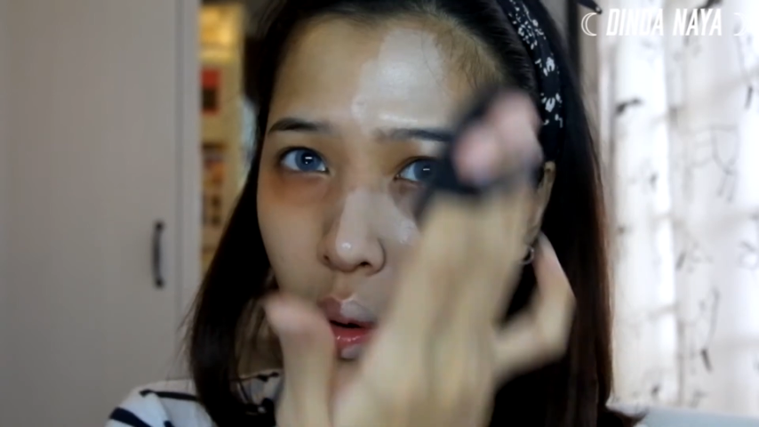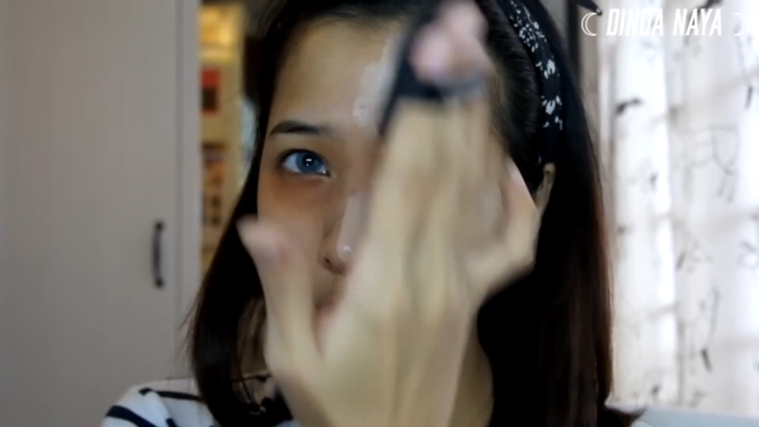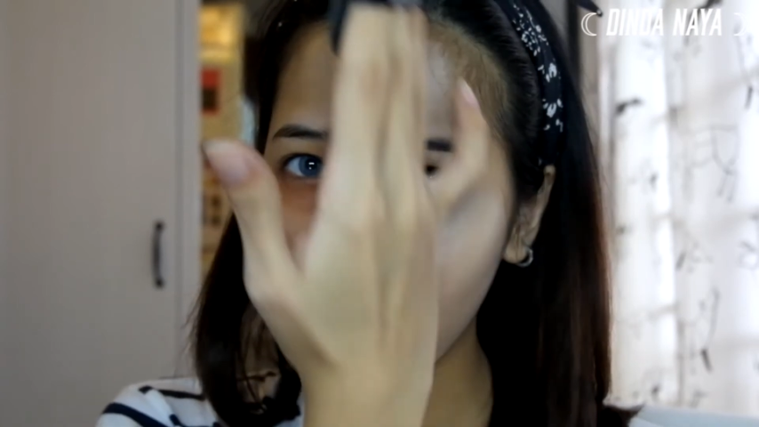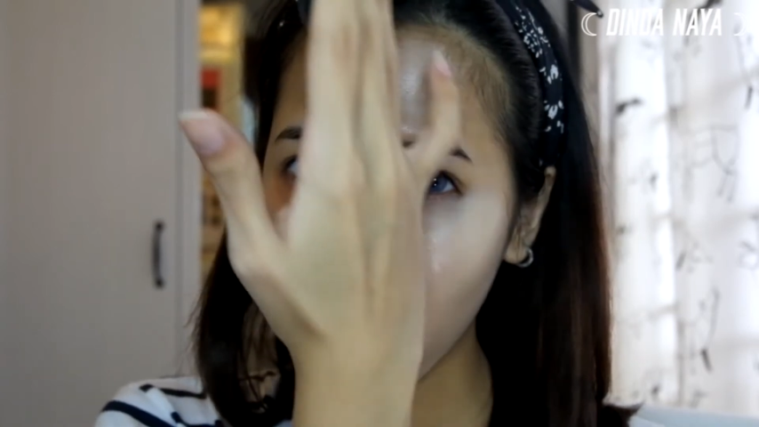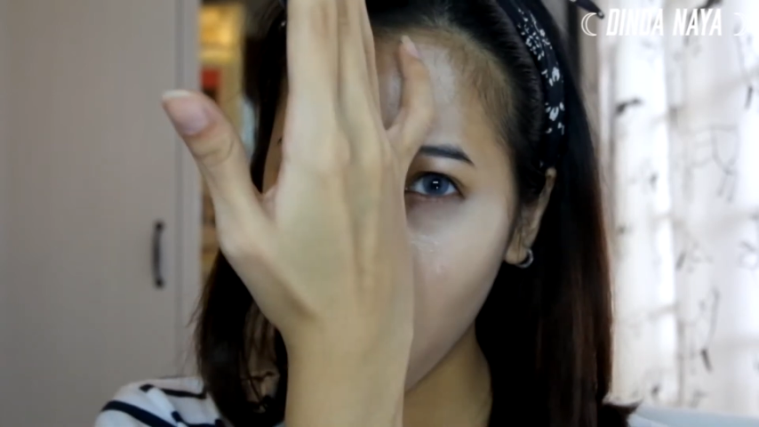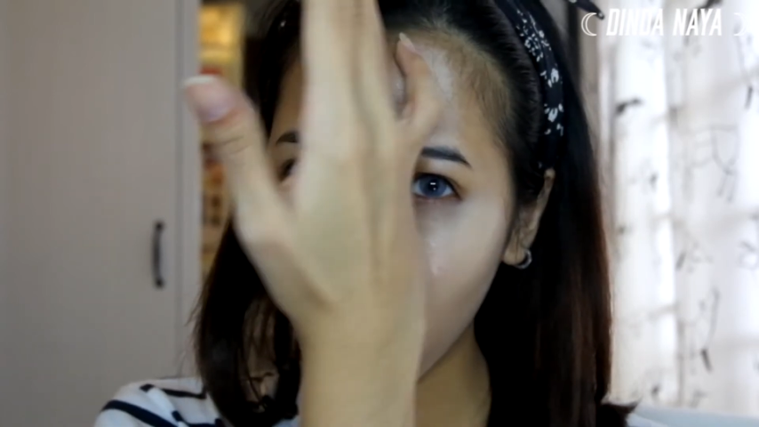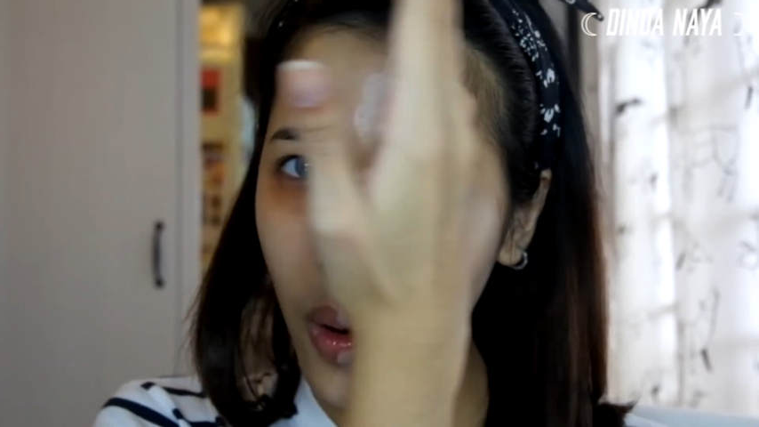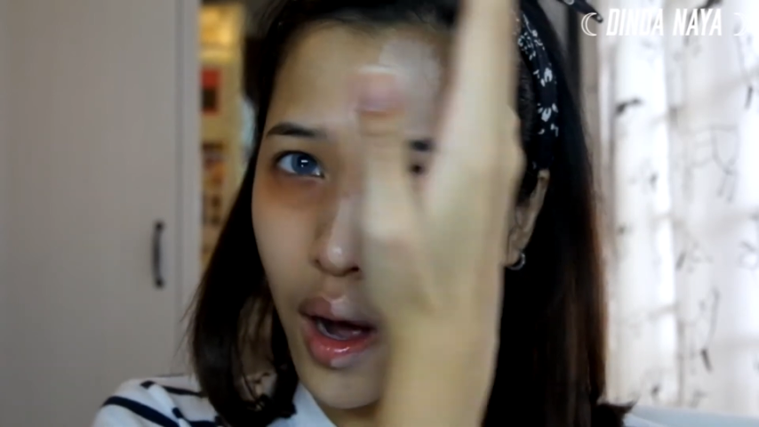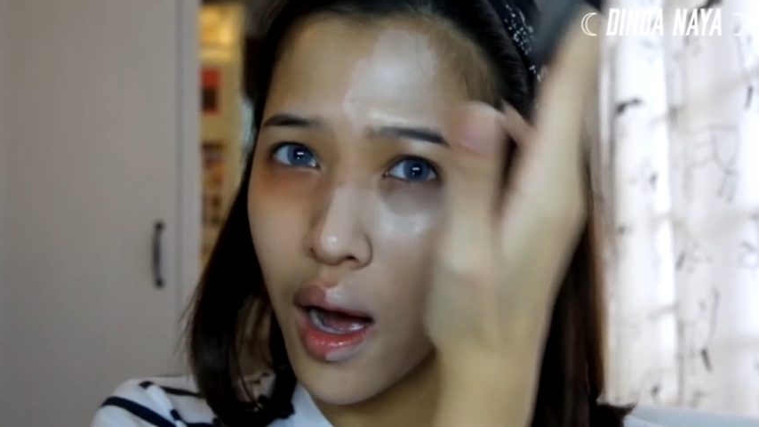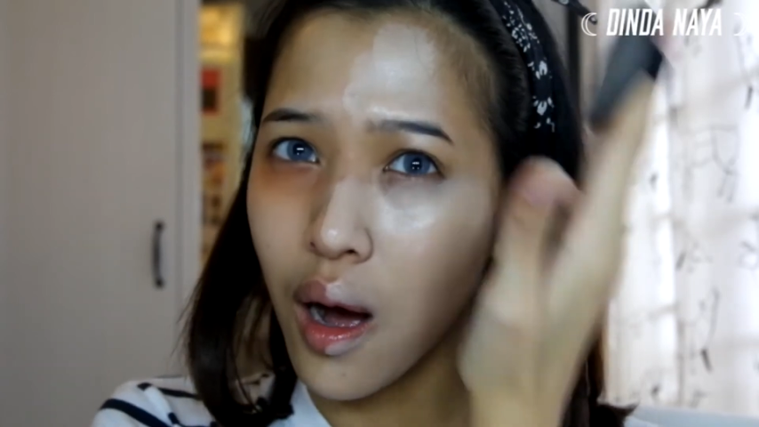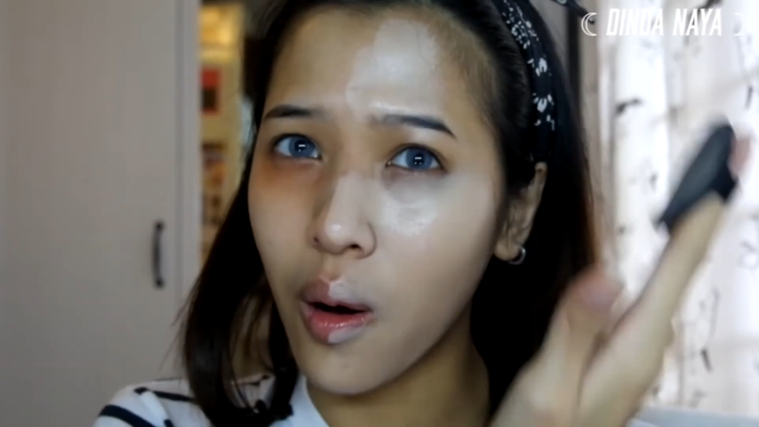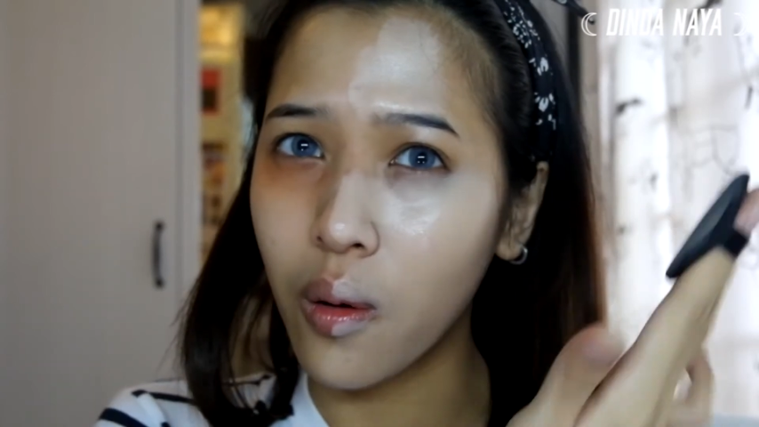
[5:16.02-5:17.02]
Oh
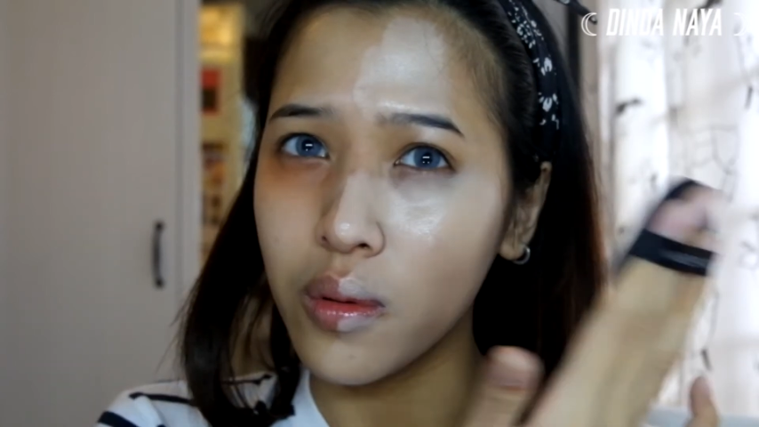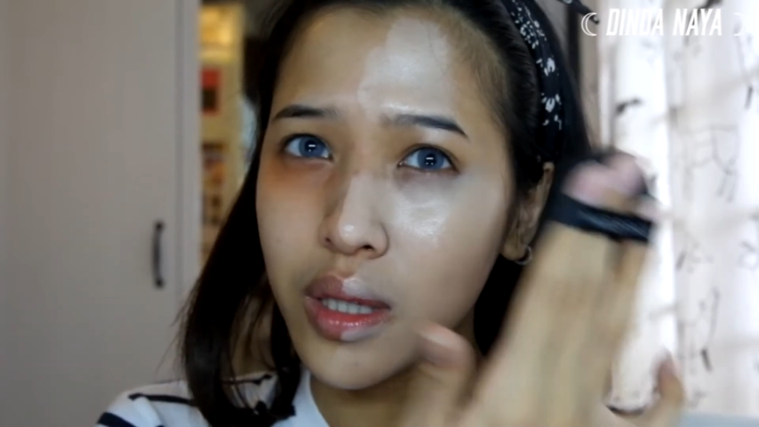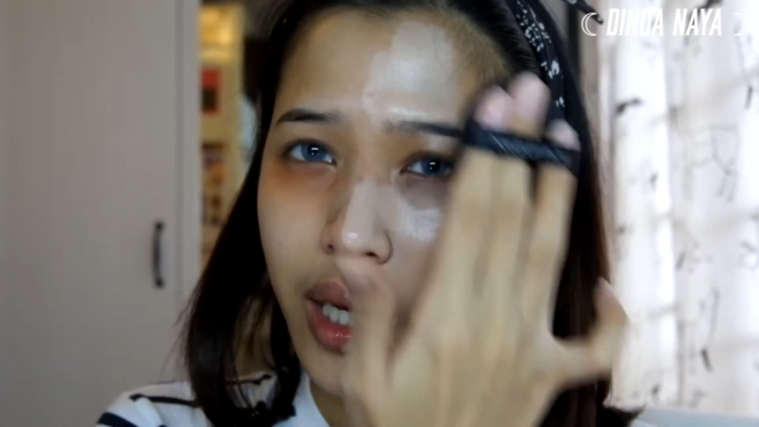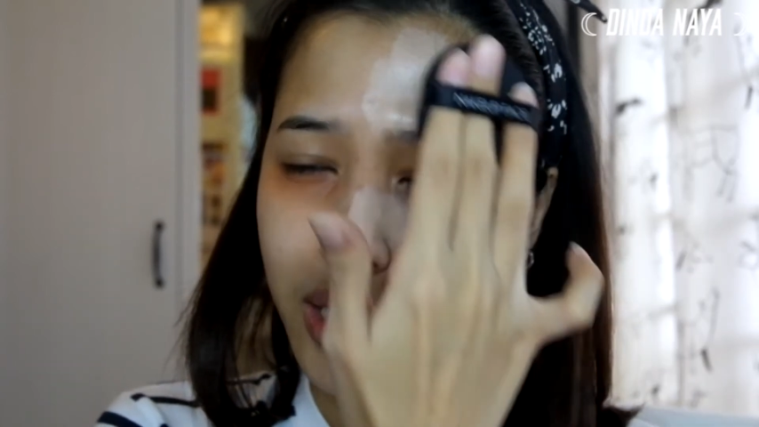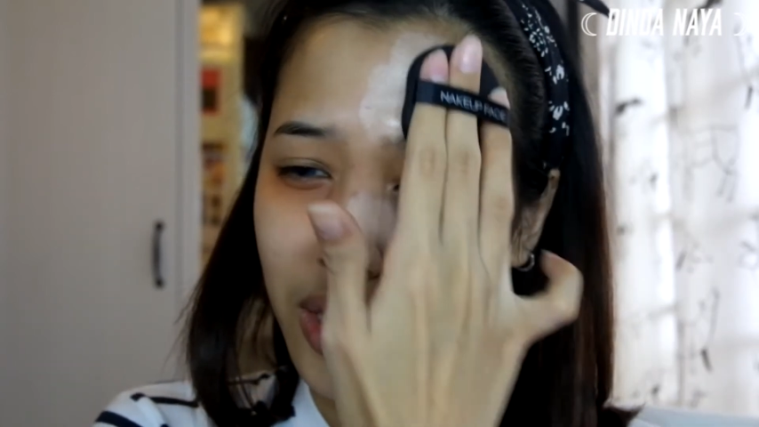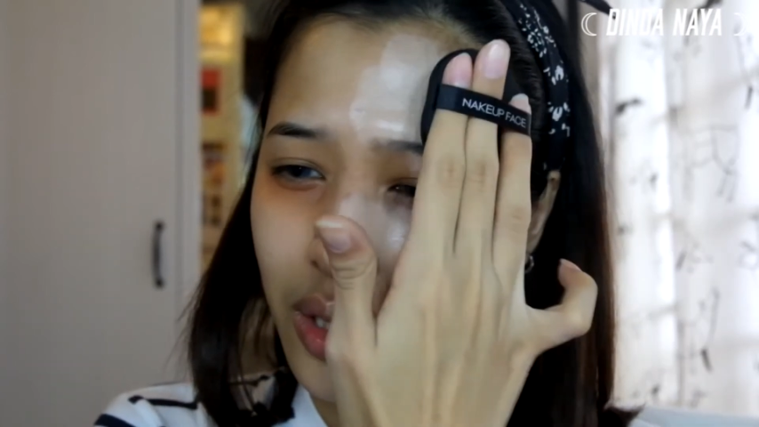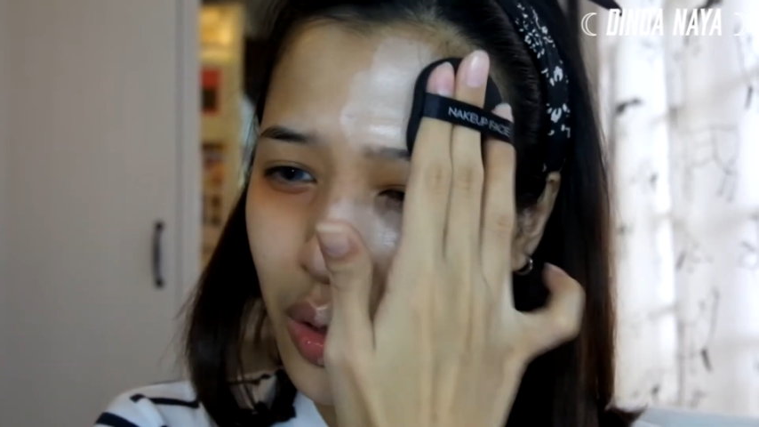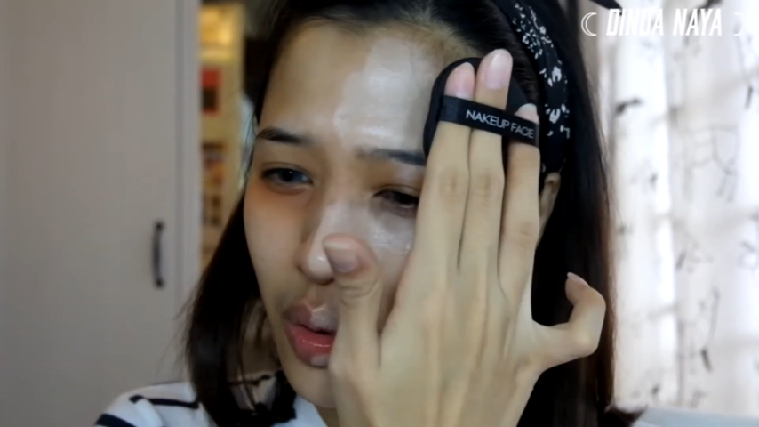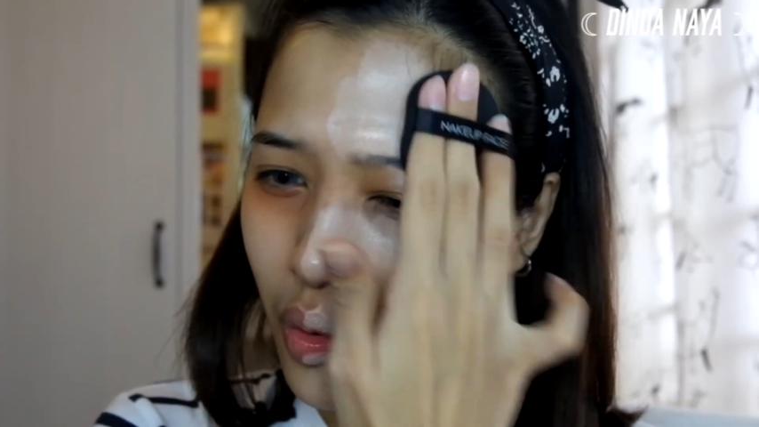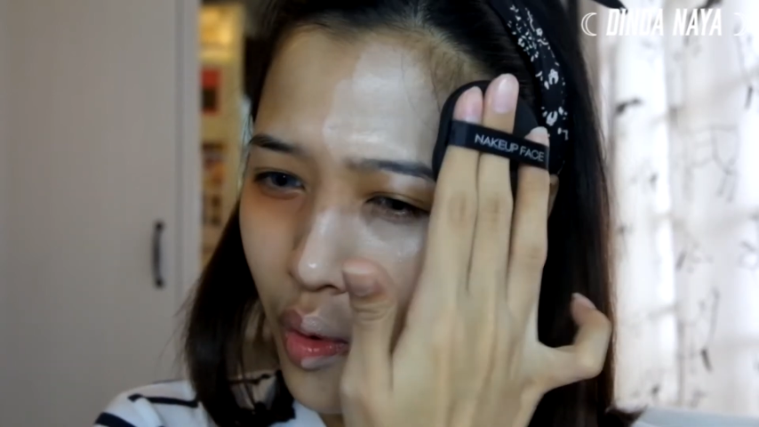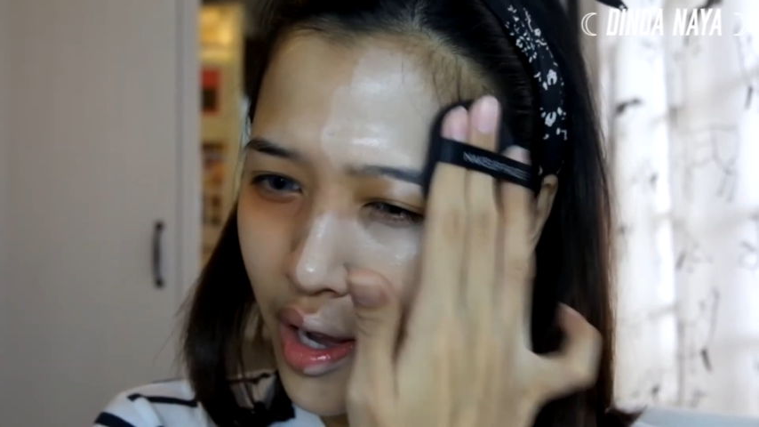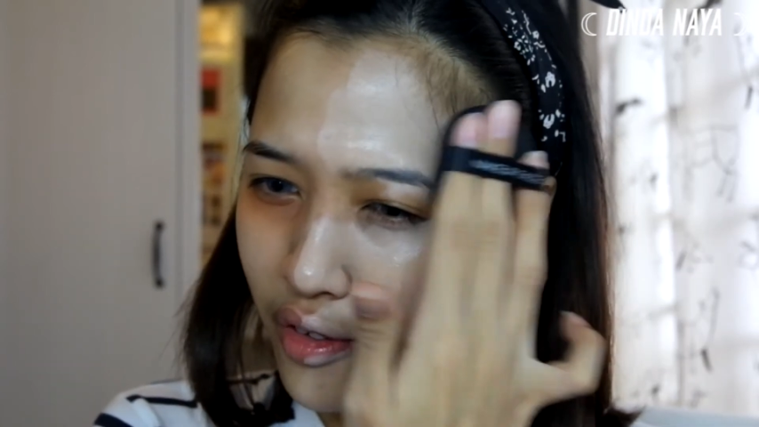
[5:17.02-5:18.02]
wow, that's too
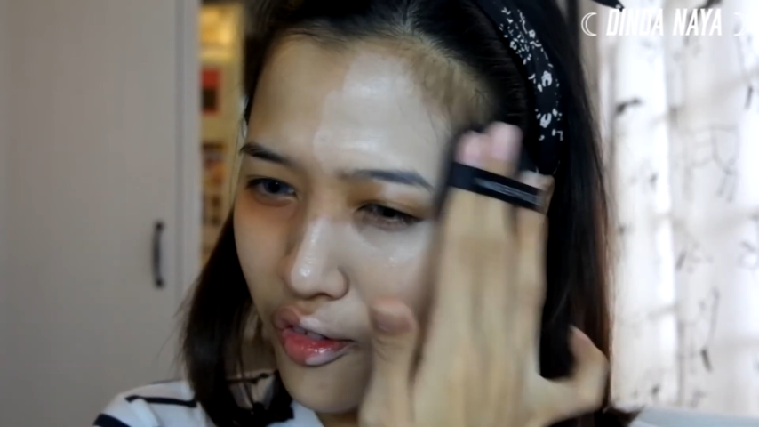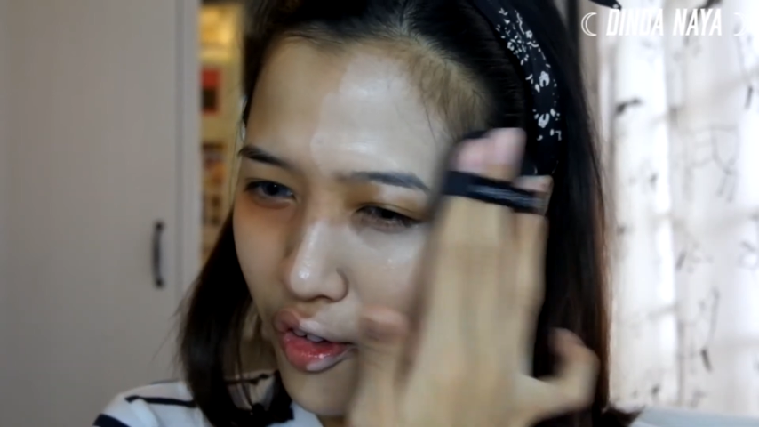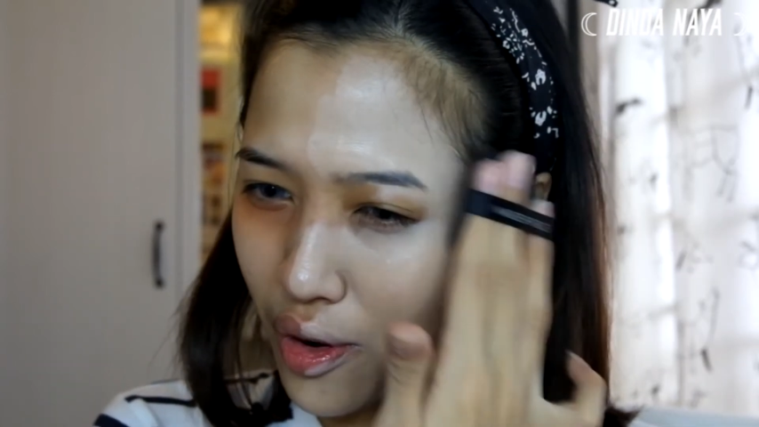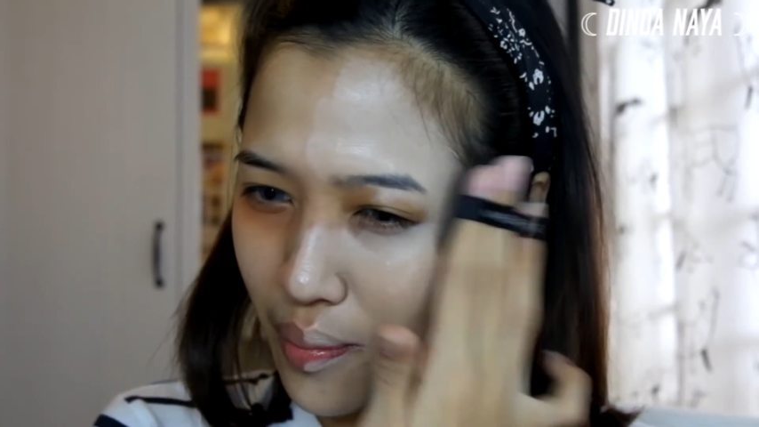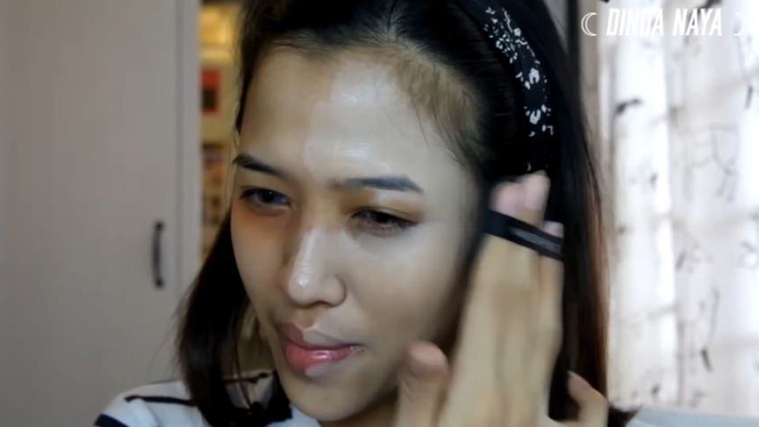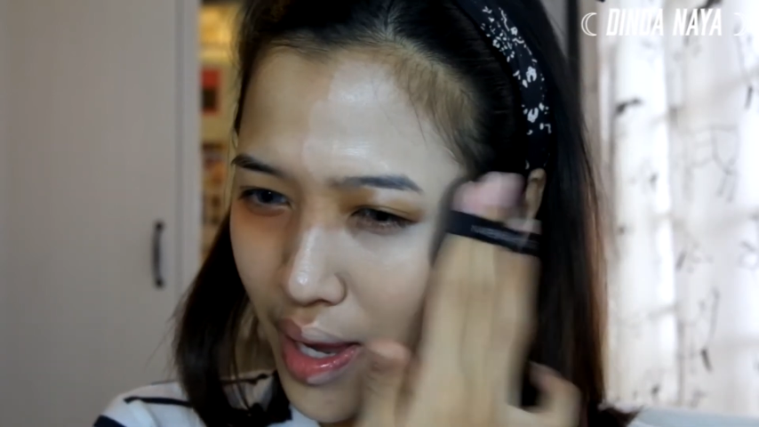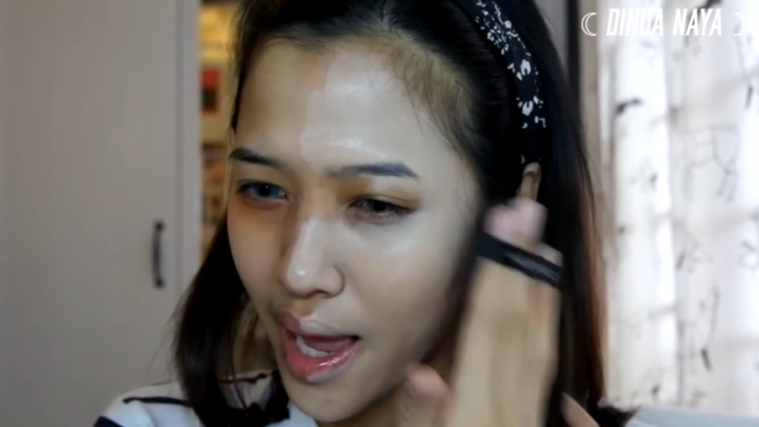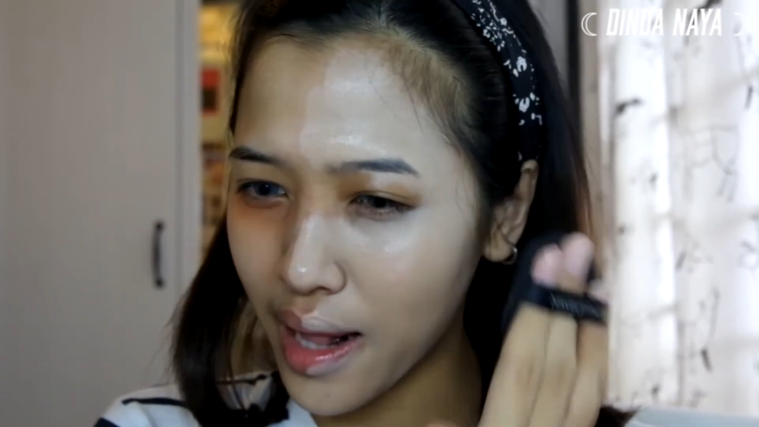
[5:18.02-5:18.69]
white for me,